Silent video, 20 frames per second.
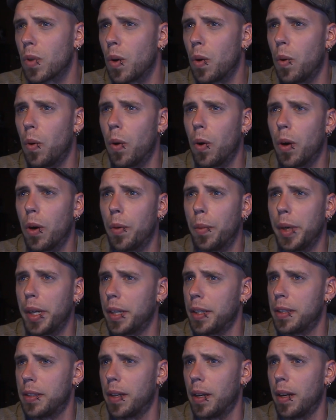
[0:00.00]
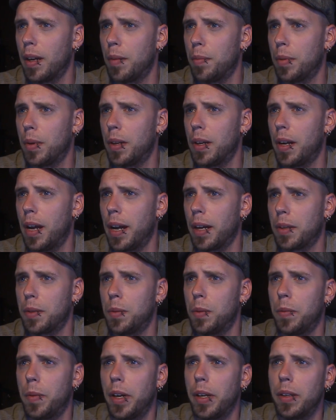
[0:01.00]
or we can set up an
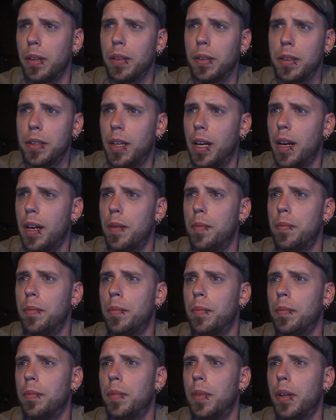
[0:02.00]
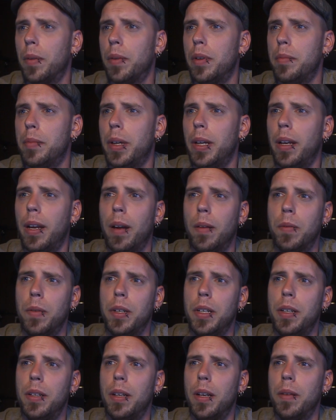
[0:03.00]
actual regular time that we meet
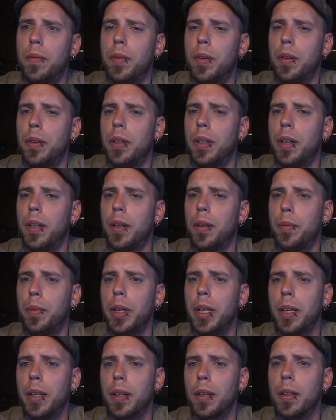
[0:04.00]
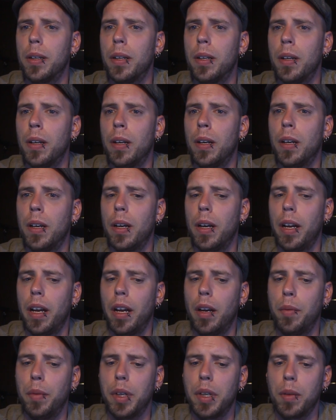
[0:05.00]
every week,
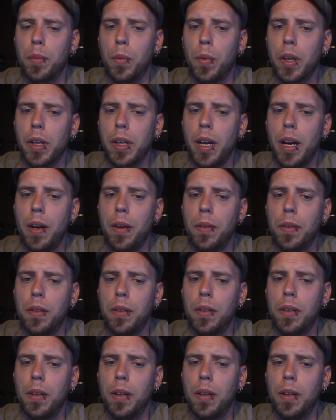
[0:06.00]
and we can work out